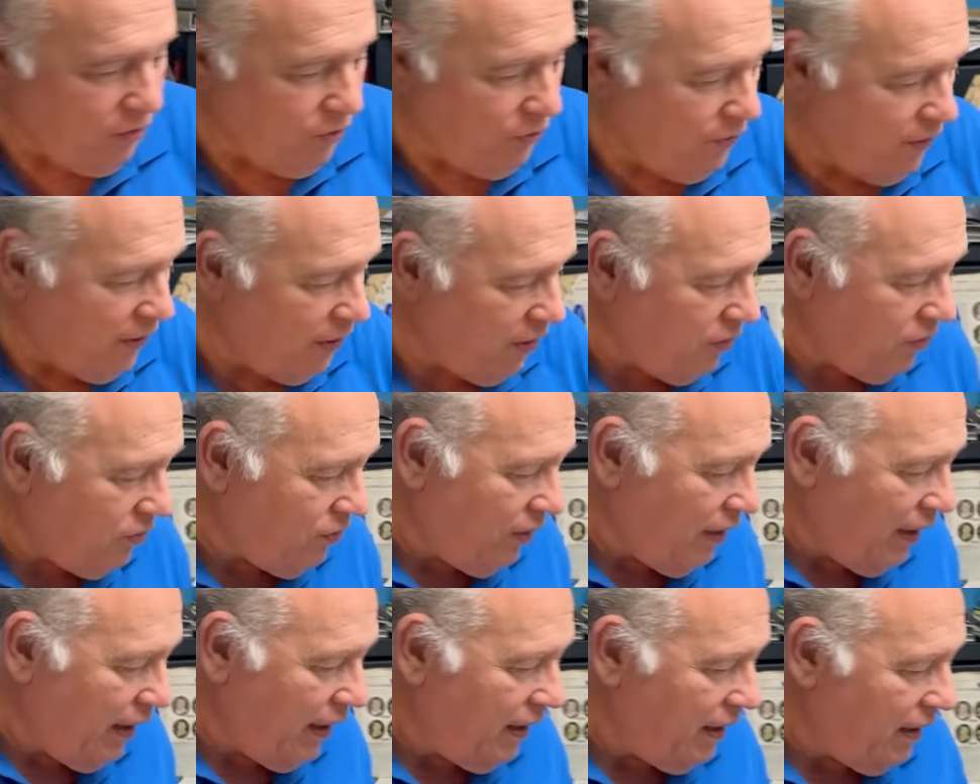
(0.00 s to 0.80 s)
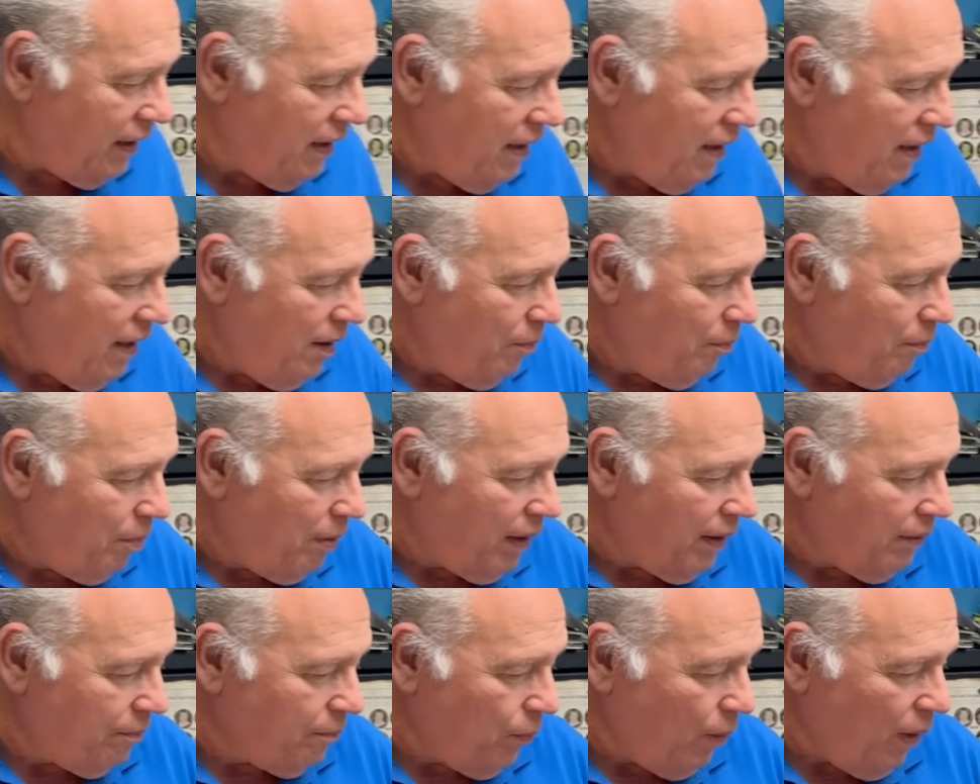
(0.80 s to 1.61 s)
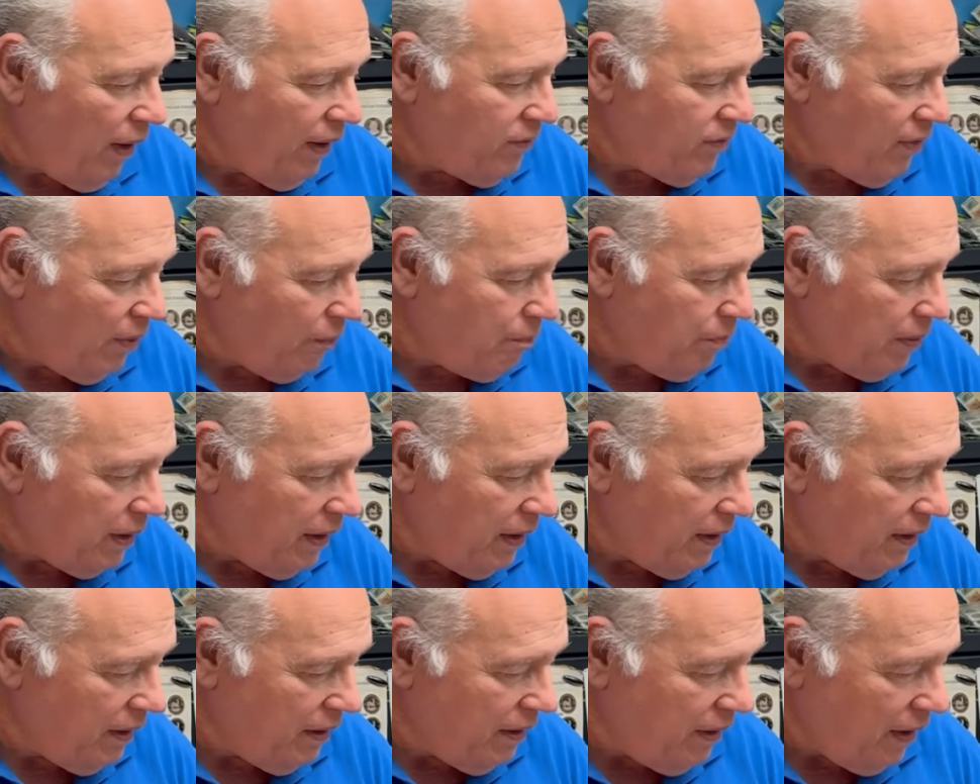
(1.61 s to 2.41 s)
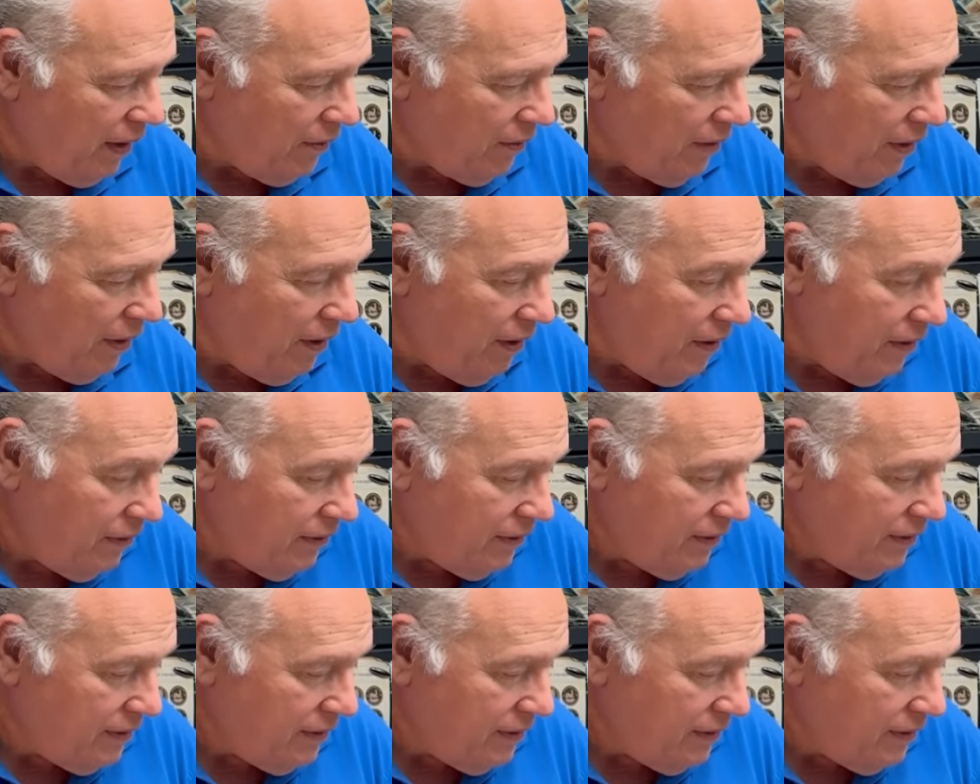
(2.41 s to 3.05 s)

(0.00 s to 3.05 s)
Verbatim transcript: for this thing, but it winds up being another.